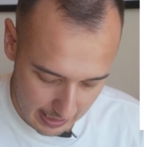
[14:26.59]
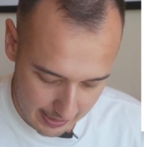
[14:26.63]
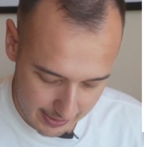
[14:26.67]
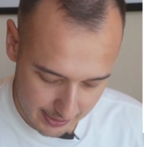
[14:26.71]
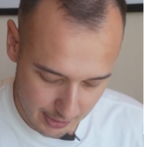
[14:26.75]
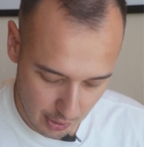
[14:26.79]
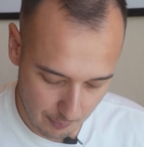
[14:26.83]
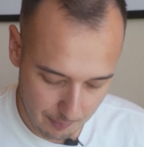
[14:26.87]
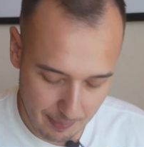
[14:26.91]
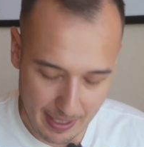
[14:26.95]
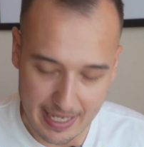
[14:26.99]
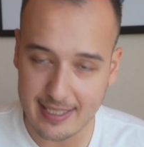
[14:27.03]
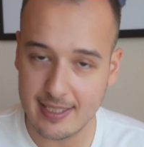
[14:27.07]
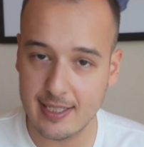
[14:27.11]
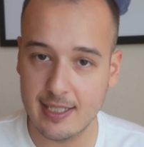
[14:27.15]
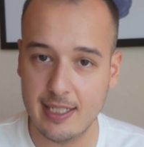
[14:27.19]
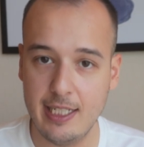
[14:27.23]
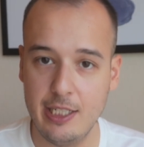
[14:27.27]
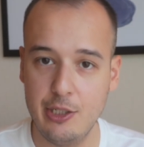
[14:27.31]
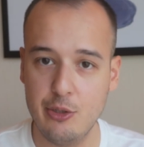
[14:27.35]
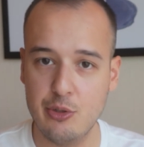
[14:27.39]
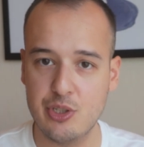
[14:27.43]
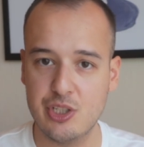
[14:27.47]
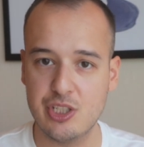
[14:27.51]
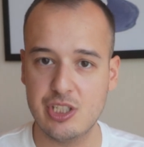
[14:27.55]
So basically
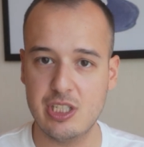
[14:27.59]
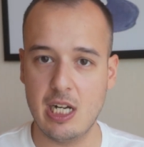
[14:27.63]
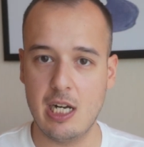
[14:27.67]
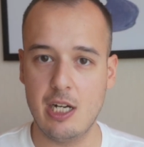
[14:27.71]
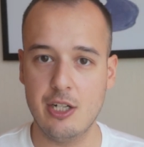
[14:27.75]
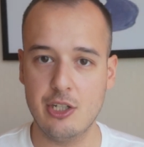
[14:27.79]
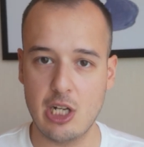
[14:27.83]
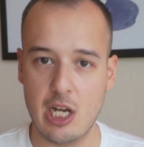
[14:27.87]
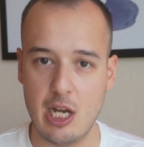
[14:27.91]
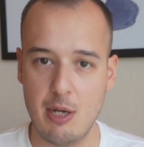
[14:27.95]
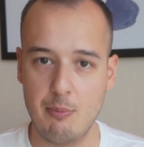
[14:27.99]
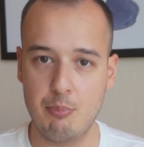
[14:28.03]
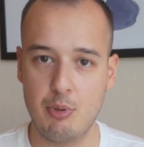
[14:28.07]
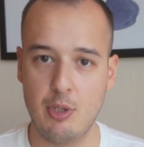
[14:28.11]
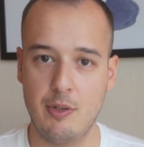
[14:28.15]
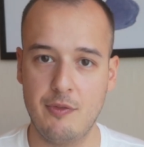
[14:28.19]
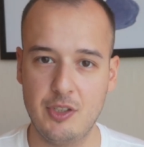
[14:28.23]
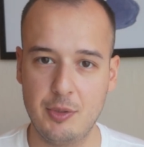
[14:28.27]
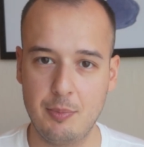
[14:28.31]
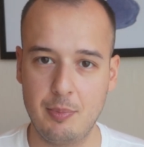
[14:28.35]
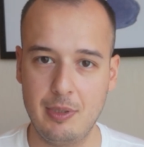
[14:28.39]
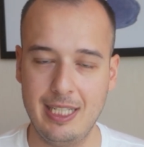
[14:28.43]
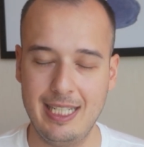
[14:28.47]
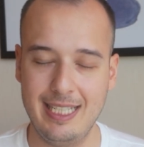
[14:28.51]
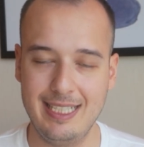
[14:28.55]
you start
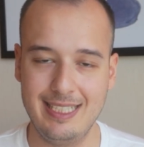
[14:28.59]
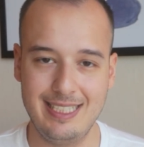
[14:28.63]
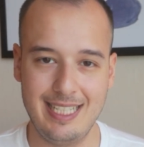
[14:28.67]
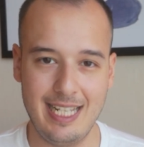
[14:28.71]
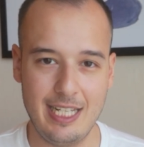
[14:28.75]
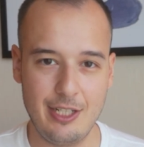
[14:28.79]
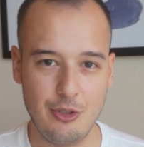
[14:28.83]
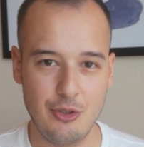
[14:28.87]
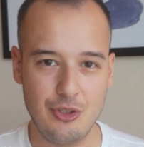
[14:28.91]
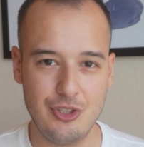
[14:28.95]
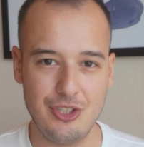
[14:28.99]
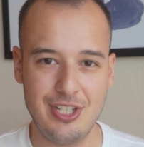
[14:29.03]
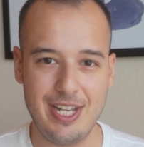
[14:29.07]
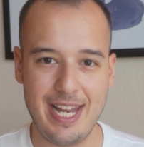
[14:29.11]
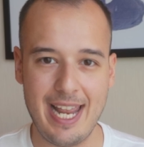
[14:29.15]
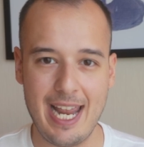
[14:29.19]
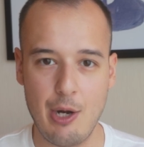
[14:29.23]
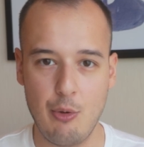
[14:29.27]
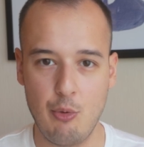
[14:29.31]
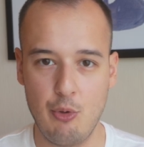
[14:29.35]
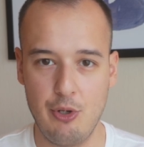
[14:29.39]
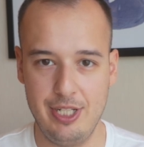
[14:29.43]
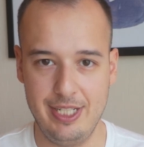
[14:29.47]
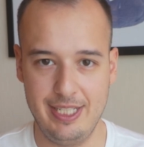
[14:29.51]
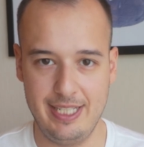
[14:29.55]
unprofitable and then you
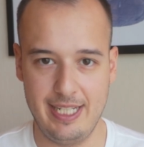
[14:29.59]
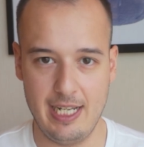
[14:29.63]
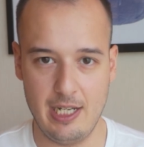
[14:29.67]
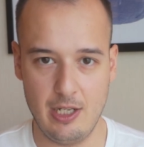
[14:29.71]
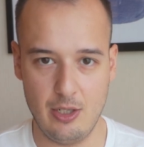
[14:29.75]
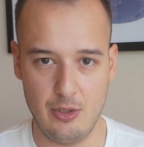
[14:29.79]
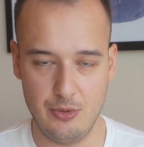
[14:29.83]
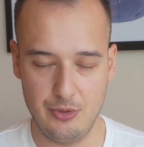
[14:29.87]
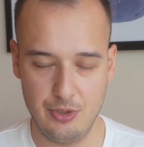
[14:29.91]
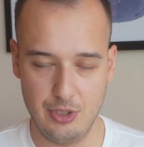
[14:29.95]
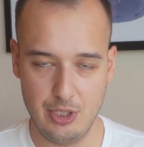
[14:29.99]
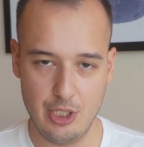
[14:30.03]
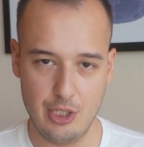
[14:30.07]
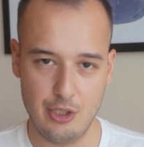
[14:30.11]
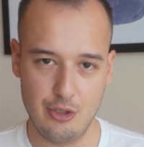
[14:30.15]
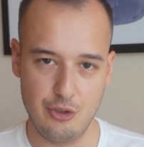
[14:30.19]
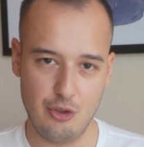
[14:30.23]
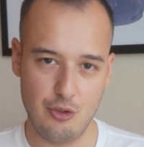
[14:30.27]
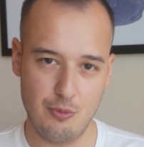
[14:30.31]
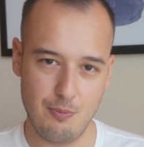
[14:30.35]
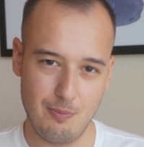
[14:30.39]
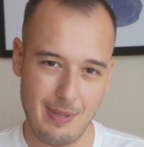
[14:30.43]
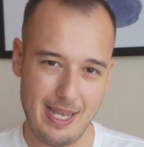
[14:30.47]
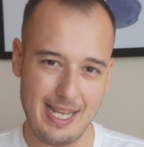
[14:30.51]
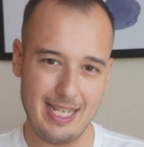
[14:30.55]
narrow it down
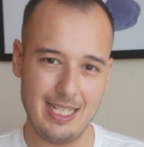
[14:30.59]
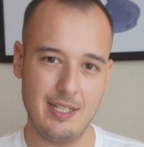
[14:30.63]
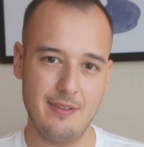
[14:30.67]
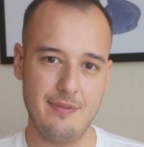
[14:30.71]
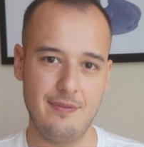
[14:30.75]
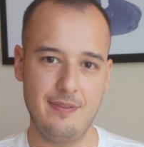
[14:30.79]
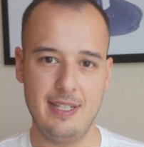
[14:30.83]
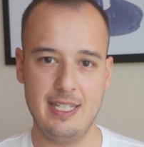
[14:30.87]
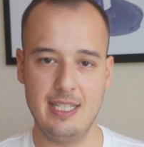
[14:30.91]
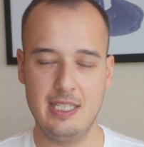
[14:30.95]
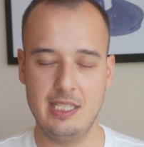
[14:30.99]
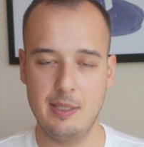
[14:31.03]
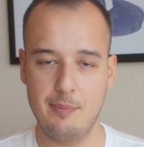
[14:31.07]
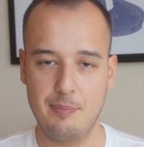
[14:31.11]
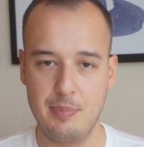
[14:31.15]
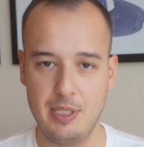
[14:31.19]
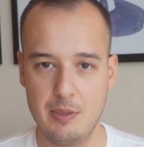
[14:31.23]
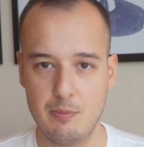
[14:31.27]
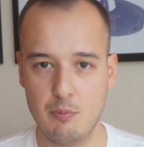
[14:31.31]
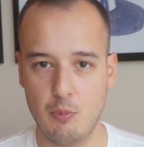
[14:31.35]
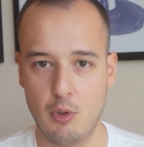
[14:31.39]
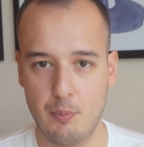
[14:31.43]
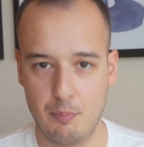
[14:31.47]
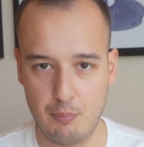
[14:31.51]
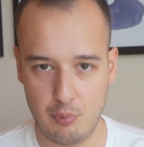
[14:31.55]
to make the things a
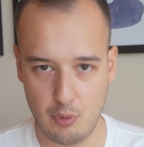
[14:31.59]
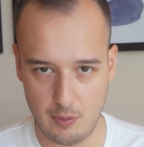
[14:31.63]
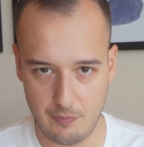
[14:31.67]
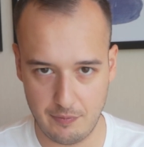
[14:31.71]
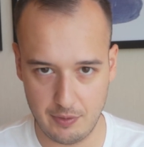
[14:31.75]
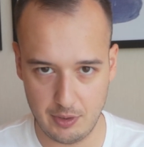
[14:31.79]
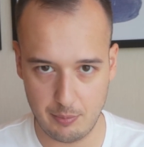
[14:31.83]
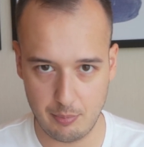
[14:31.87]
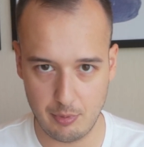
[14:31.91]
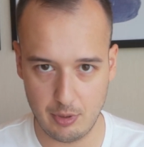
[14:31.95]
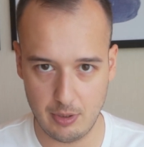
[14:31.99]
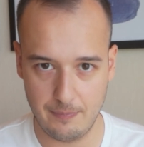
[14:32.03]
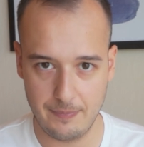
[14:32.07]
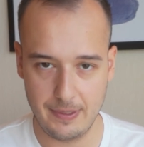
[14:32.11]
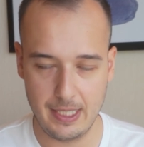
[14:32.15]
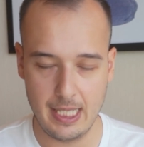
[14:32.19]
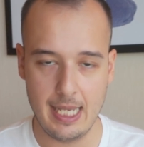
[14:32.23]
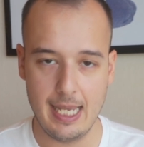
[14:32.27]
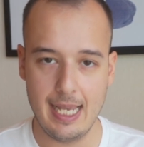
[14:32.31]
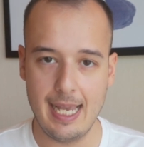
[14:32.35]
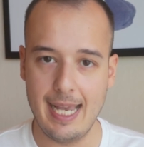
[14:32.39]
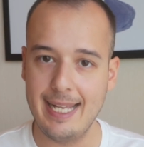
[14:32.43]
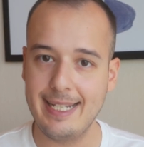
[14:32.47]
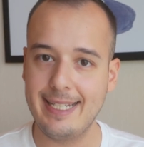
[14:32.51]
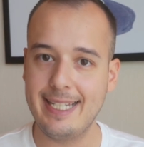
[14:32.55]
bit more profitable.
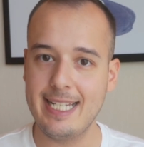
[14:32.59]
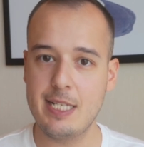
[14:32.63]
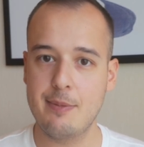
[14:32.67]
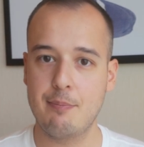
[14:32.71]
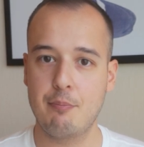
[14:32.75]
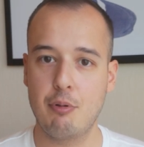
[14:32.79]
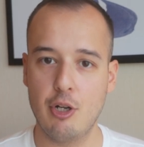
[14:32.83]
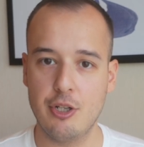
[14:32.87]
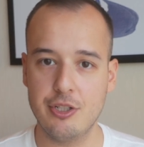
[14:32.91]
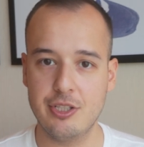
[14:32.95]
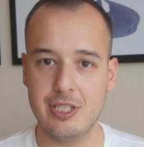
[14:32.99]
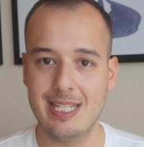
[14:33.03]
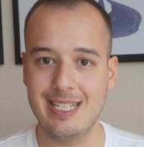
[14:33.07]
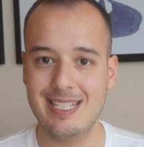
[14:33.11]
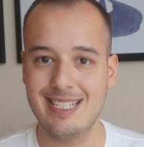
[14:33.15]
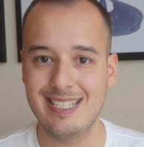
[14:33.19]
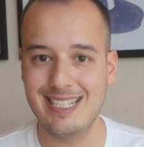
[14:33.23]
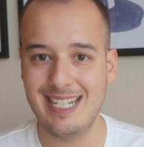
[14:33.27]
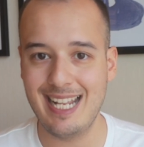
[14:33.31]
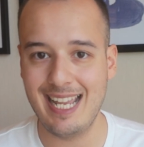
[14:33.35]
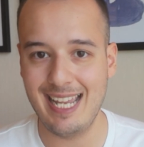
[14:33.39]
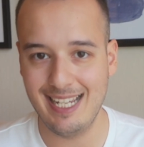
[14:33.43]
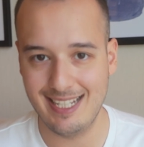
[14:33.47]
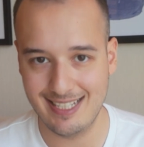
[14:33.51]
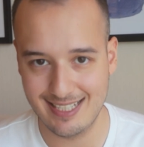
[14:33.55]
And this process
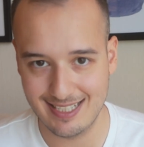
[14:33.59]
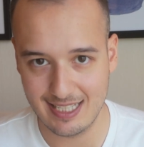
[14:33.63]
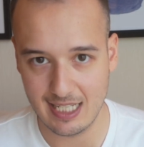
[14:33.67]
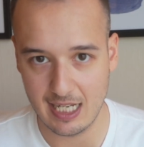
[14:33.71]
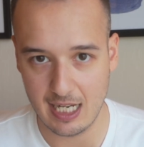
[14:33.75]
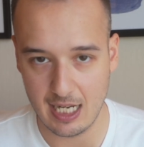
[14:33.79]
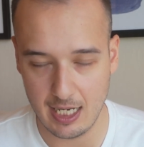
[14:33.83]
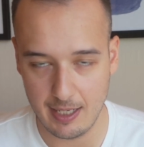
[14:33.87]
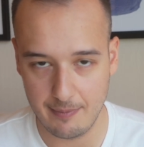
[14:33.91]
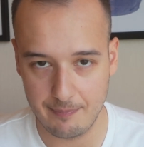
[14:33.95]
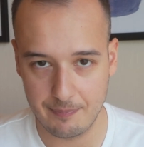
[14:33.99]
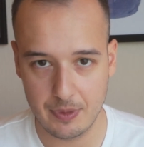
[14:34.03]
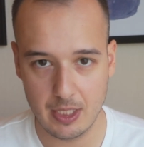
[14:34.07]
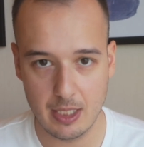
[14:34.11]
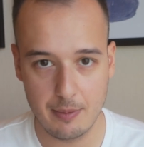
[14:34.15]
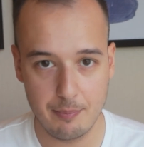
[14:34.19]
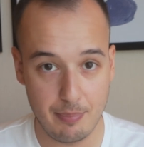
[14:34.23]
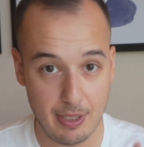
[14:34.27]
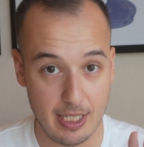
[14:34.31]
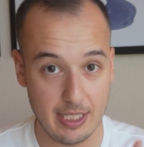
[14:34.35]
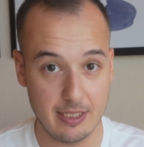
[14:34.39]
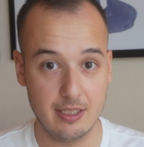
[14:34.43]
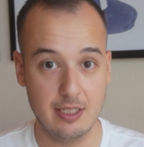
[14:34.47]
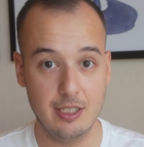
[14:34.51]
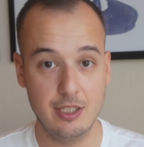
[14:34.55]
takes time.
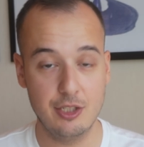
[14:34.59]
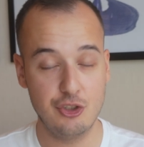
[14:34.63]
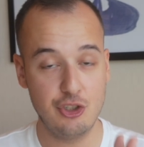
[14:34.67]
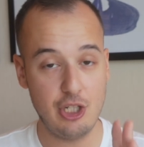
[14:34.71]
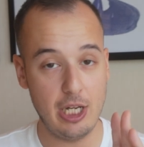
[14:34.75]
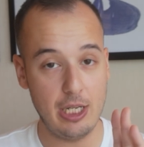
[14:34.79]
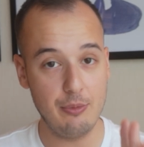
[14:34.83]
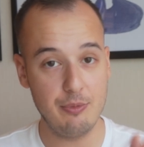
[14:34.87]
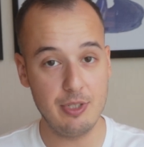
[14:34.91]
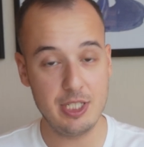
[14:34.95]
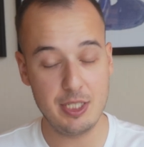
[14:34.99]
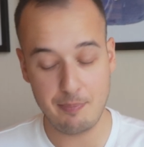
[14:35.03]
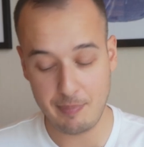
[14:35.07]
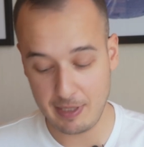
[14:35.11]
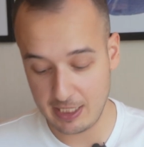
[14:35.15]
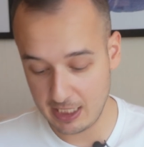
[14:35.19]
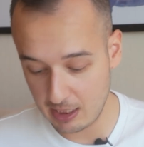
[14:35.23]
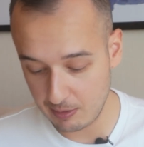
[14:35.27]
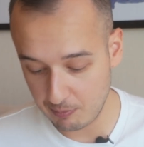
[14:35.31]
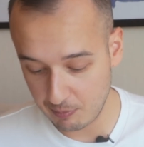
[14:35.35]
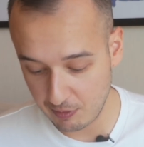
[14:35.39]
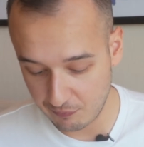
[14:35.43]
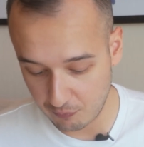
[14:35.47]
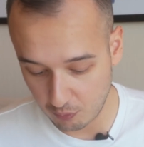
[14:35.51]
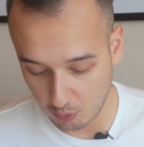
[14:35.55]
But generally
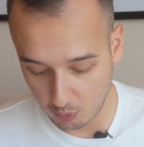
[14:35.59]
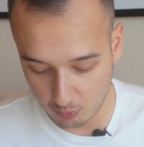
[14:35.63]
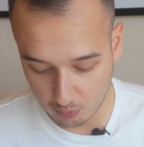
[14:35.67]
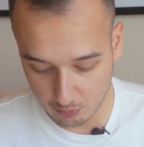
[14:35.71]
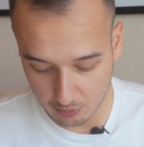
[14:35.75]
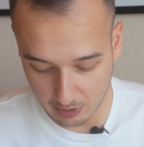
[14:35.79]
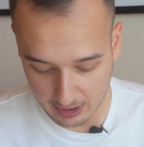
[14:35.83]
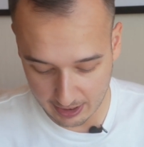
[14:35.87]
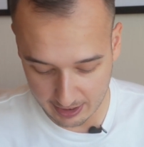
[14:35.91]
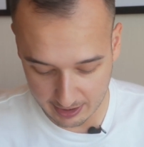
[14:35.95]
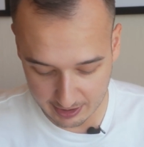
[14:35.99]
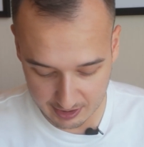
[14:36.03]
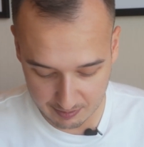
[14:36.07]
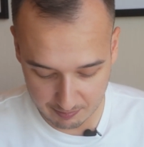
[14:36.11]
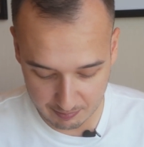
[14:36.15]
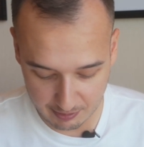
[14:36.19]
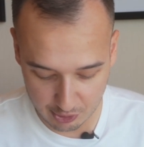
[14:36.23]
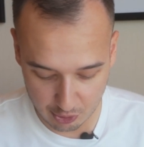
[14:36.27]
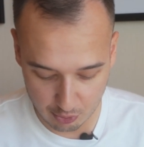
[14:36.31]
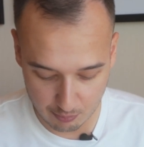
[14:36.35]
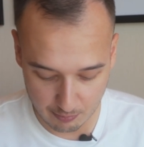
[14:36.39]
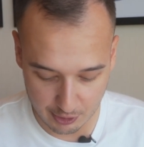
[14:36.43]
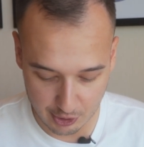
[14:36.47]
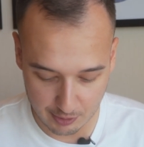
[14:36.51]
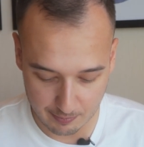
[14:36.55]
speaking, before I speak
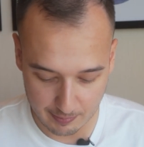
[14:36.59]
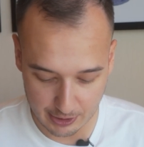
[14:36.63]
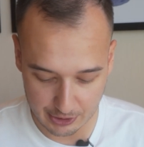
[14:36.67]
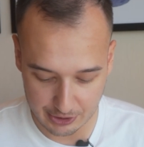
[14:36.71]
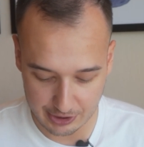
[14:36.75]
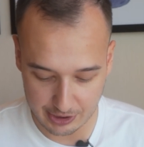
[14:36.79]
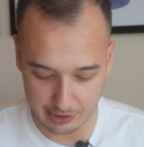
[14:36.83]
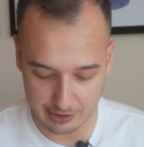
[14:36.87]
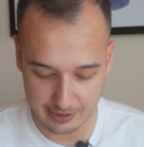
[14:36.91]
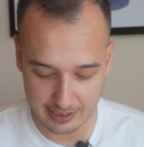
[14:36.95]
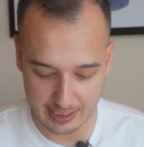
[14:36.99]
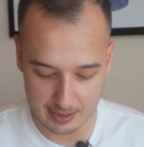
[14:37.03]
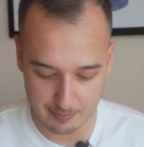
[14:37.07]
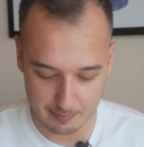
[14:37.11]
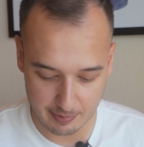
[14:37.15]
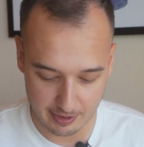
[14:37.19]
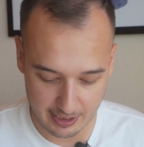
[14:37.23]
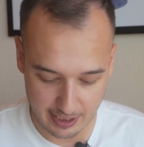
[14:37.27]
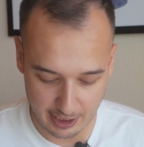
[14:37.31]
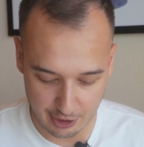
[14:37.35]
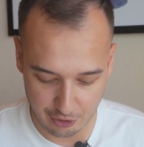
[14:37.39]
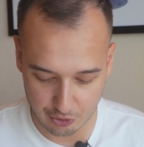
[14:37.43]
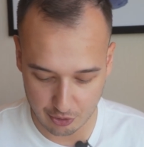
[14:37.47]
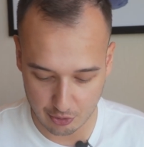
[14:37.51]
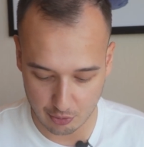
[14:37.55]
too much about here the
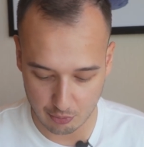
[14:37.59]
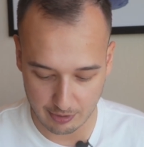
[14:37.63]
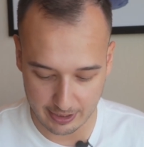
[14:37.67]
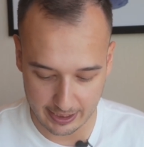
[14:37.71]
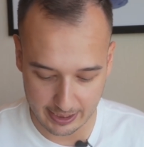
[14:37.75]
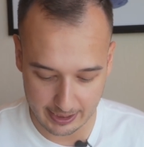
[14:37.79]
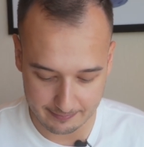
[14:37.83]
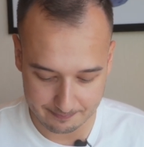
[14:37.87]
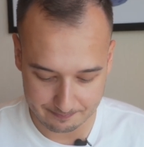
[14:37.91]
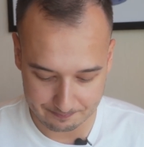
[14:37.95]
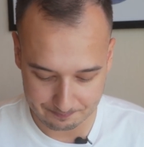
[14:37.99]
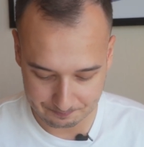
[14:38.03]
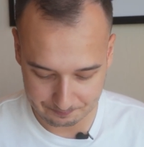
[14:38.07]
expectation already,